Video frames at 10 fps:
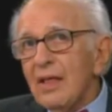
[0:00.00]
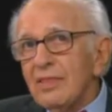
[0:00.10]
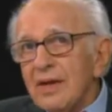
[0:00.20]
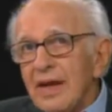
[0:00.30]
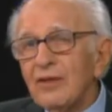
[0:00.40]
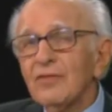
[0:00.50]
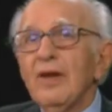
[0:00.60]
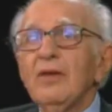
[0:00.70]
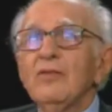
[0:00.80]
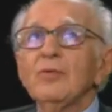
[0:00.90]
The next
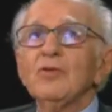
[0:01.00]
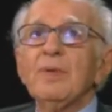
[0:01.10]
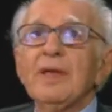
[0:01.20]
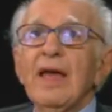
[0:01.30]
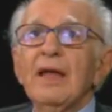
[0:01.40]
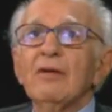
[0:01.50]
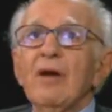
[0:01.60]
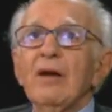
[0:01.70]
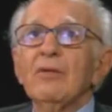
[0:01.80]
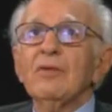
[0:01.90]
phase, which began
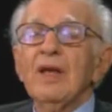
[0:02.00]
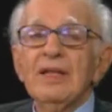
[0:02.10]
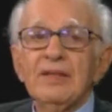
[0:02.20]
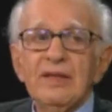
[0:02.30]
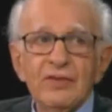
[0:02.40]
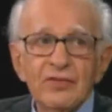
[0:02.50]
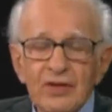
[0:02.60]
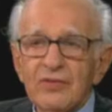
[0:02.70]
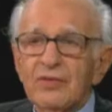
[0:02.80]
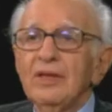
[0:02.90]
around
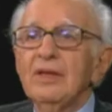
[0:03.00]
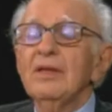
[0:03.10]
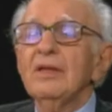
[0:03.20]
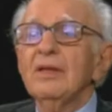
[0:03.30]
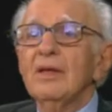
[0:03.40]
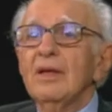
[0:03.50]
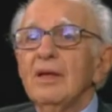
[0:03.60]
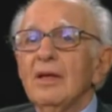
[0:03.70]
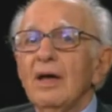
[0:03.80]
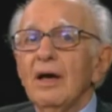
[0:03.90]
1860,
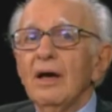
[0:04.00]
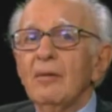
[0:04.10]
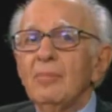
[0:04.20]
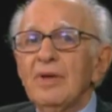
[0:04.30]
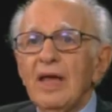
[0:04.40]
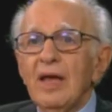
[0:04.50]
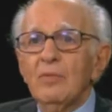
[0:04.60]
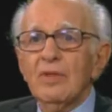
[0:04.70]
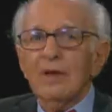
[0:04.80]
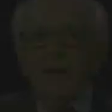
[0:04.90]
uh,
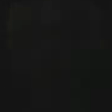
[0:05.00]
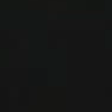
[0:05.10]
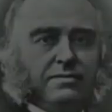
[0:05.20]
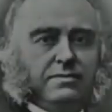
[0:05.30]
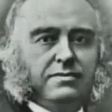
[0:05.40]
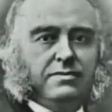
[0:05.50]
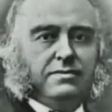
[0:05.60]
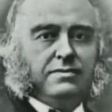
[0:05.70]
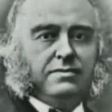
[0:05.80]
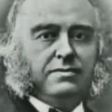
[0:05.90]
began with a guy called
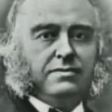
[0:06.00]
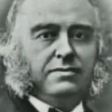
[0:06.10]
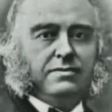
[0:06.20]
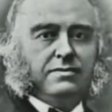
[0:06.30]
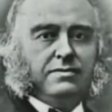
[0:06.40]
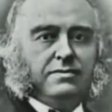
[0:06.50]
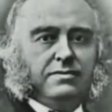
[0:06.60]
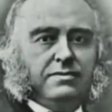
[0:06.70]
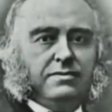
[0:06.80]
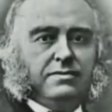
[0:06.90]
uh, Pierre Paul
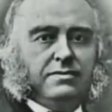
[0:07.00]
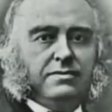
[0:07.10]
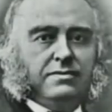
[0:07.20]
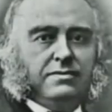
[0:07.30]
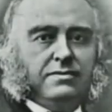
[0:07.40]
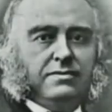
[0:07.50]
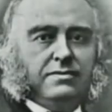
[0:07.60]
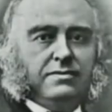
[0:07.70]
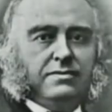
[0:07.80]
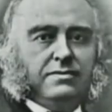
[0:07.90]
Broca. This is the
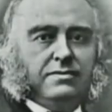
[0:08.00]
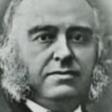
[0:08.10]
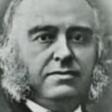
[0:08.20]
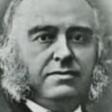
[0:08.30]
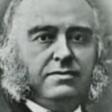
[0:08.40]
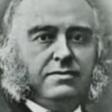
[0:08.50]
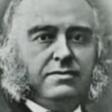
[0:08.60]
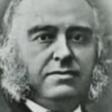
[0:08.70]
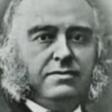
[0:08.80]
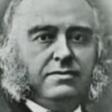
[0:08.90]
anatomical phase.
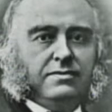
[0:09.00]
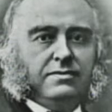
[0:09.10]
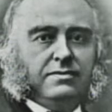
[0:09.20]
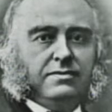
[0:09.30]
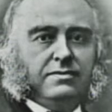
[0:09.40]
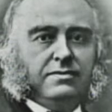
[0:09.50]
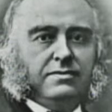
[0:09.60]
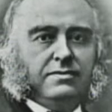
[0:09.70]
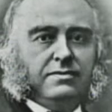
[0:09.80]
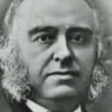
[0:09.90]

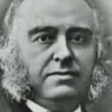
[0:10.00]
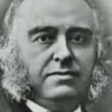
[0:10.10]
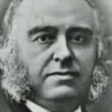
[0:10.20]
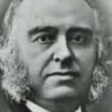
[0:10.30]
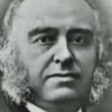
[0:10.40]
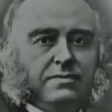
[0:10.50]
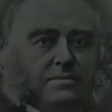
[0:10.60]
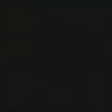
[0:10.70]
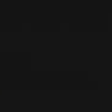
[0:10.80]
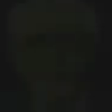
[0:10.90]
Exactly.
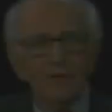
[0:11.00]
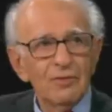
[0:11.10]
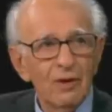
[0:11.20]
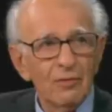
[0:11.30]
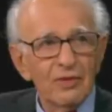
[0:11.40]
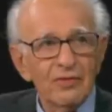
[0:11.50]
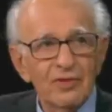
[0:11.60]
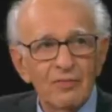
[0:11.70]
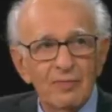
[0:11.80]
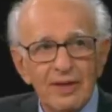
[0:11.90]
You know this
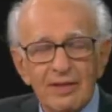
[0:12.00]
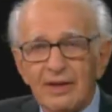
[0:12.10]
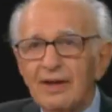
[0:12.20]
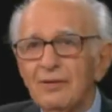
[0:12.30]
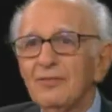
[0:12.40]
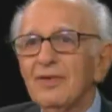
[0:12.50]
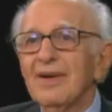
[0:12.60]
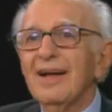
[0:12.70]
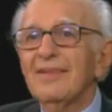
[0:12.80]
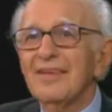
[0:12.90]
stuff better than I do, for
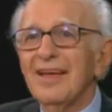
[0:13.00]
God's